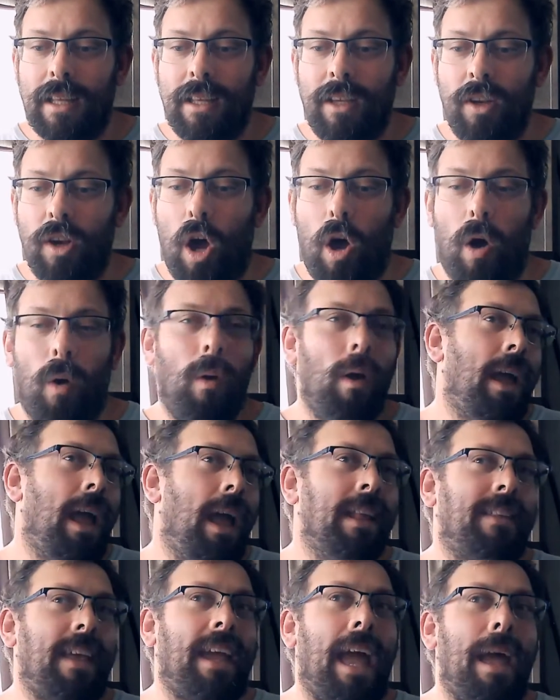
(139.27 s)
You know,
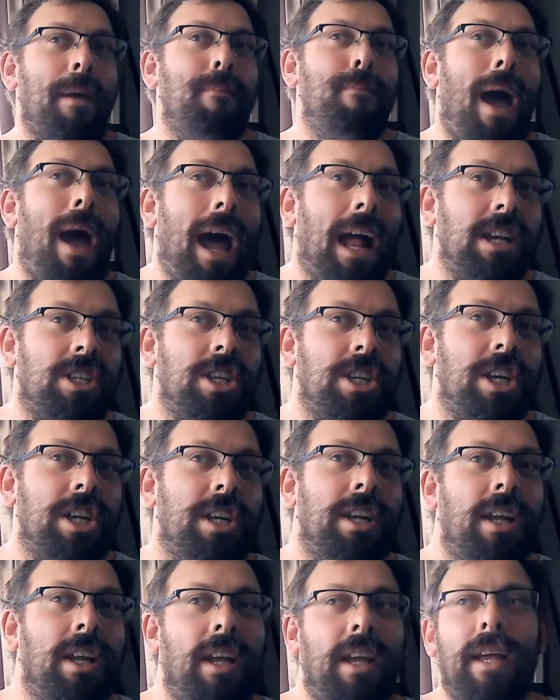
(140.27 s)
it's like,
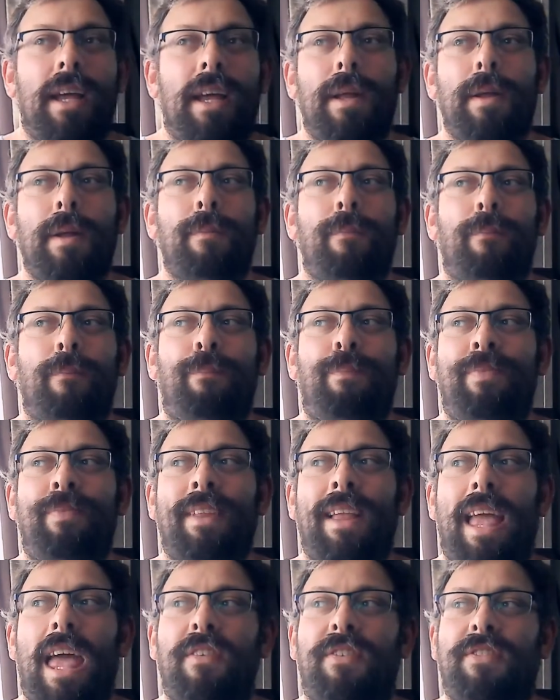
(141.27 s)
imagine
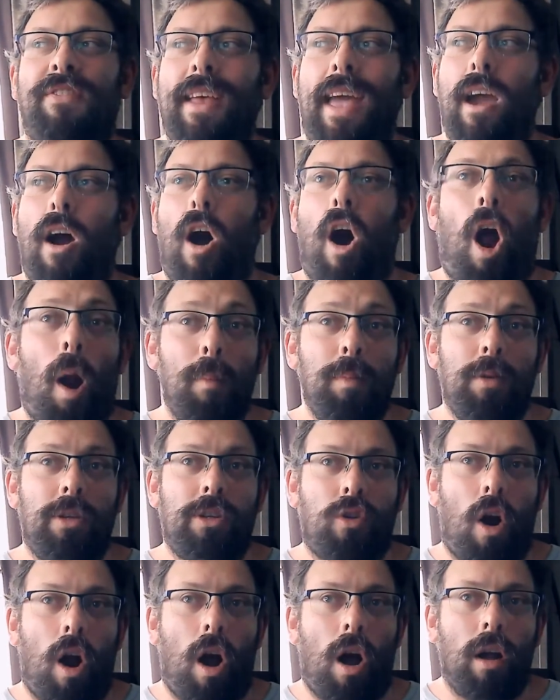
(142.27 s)
if, say,
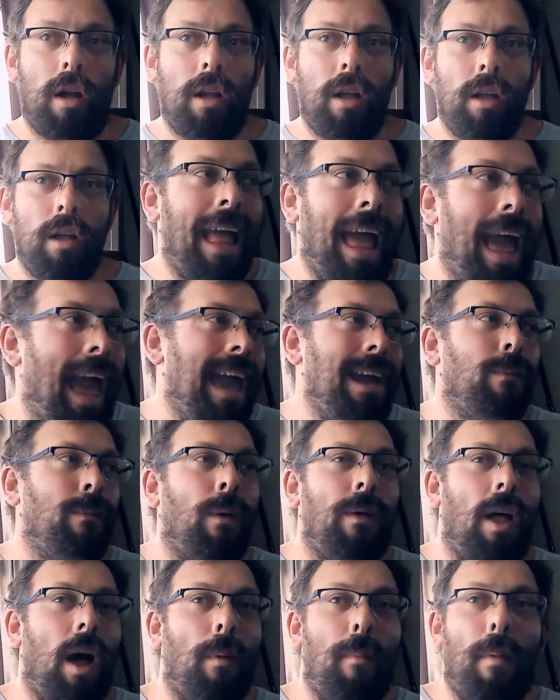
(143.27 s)
Armstrong ate one
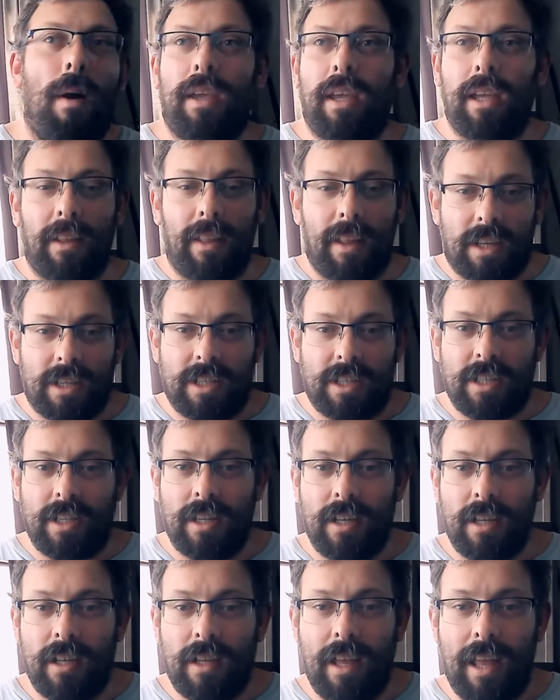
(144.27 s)
of the homunculus
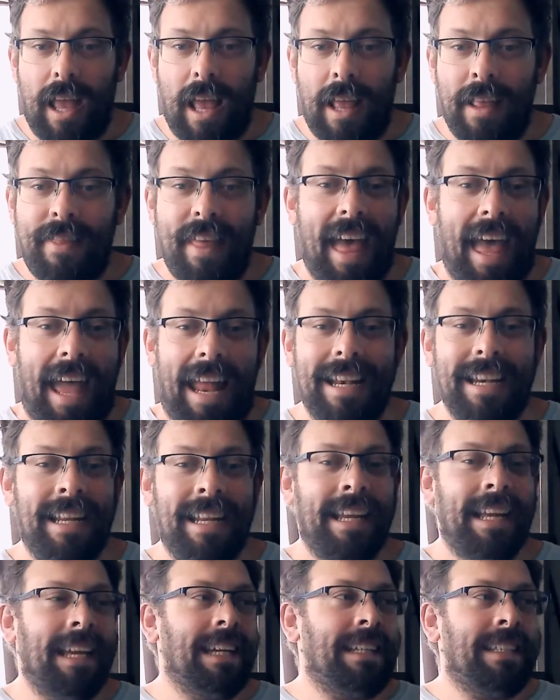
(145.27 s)
and then
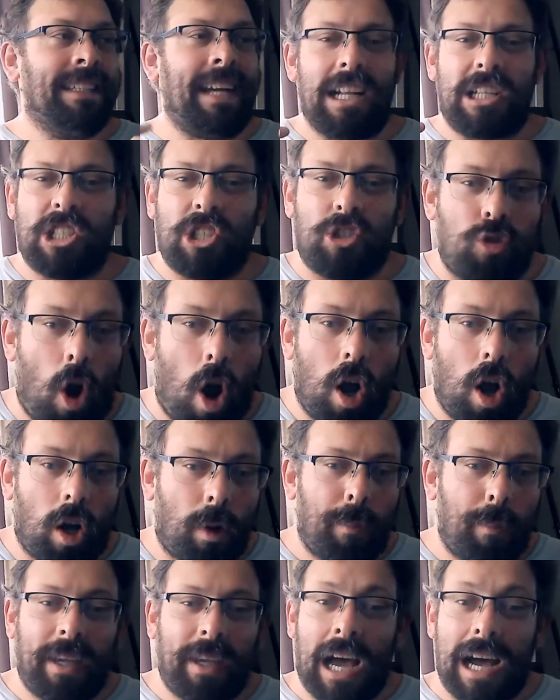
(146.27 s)
got stronger
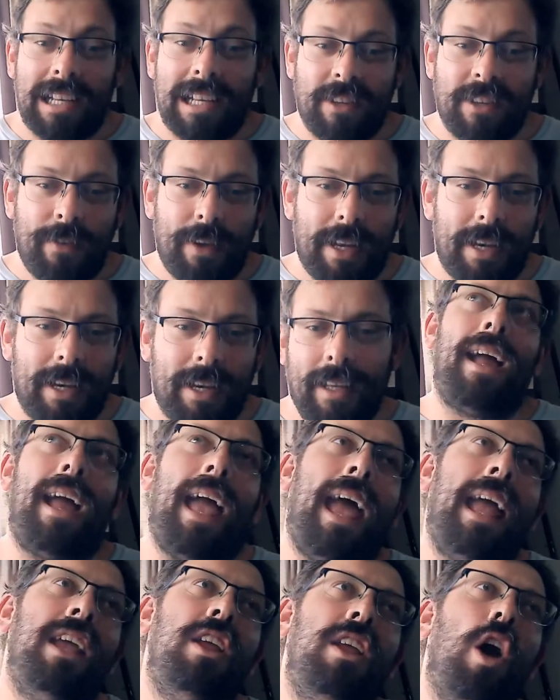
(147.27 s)
because of it.
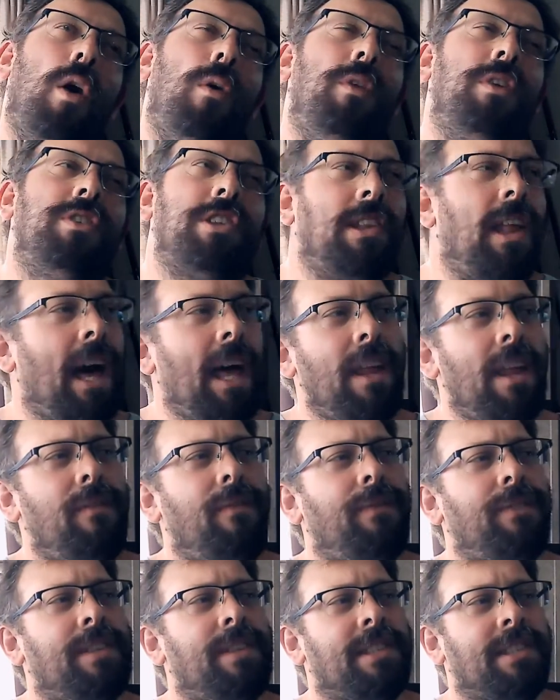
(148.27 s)
And you know, there's a lot
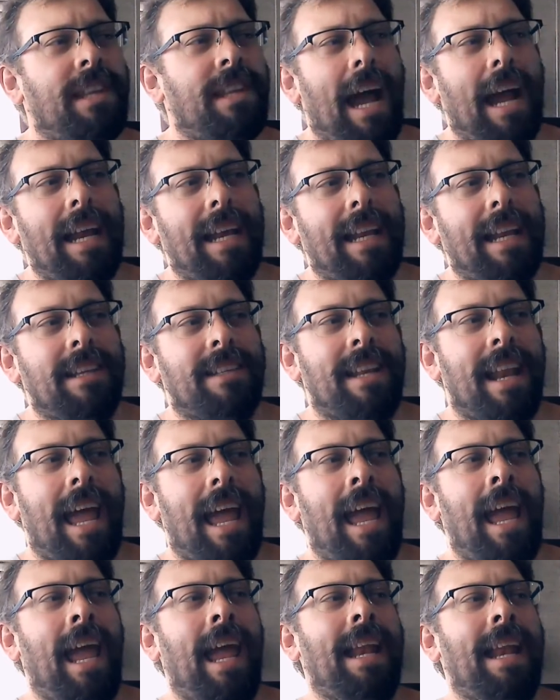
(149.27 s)
of societies in
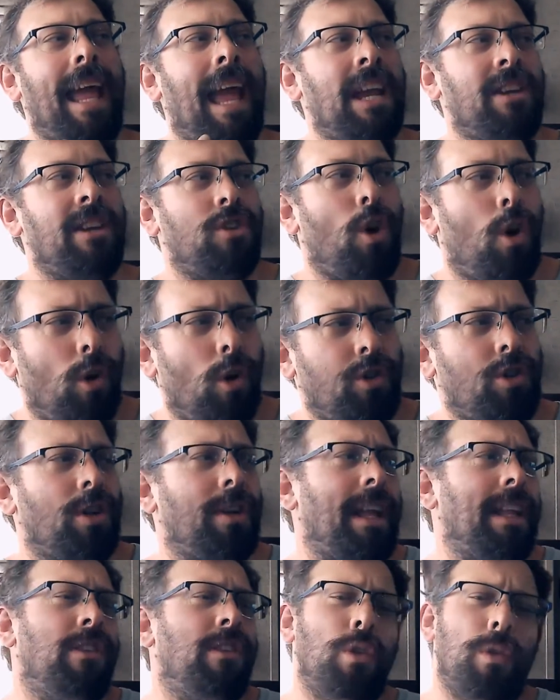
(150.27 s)
Asian culture
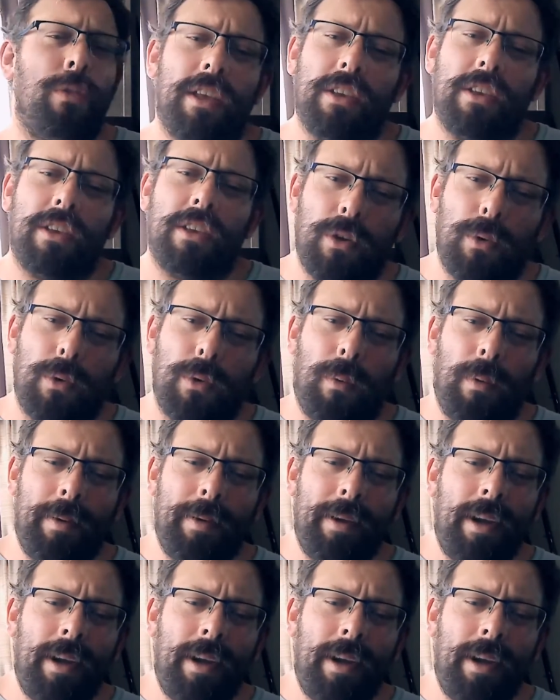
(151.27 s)
that do this too.